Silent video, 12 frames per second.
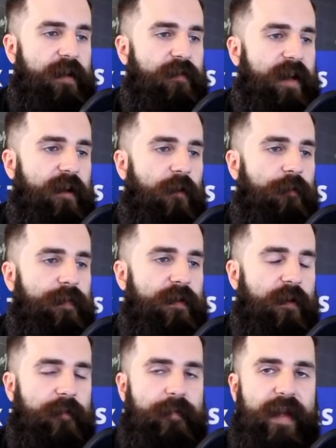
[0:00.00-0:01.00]
you can open
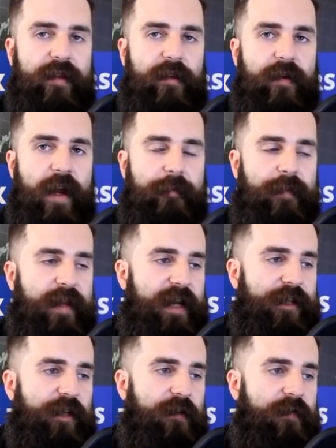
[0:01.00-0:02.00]
your mentor
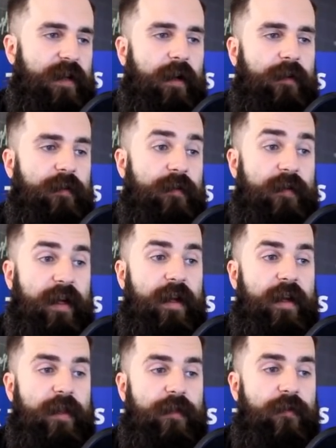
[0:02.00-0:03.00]
application. We are not gonna
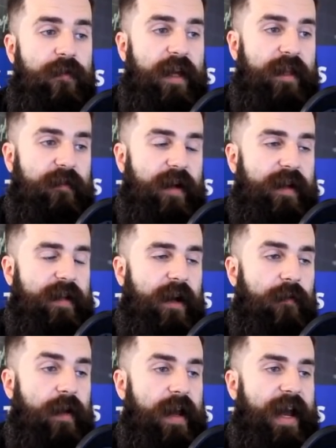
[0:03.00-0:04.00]
do that right
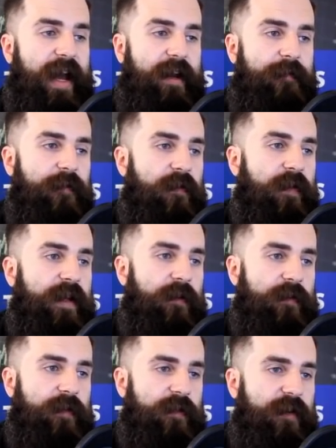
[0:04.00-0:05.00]
now. And if you click
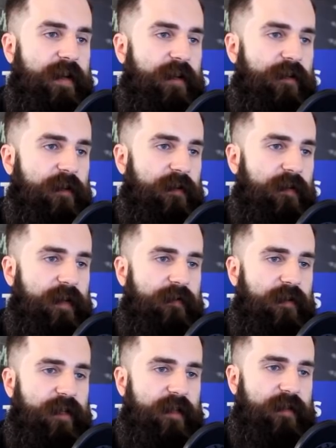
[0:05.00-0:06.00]
on the trading journal, it
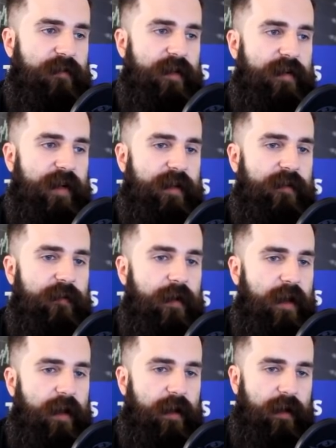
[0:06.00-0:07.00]
will just redirect you
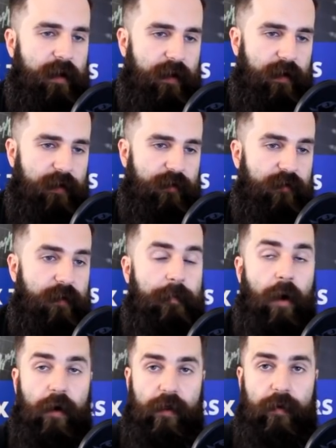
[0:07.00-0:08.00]
uh, to the
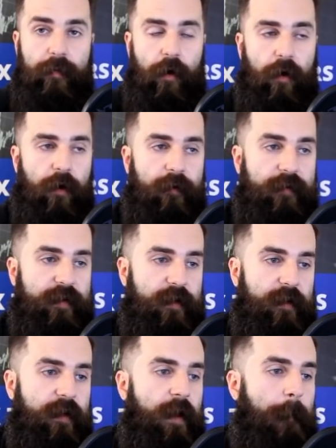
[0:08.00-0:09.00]
bottom of
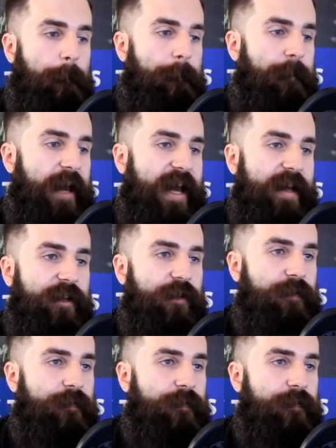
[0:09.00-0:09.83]
the page.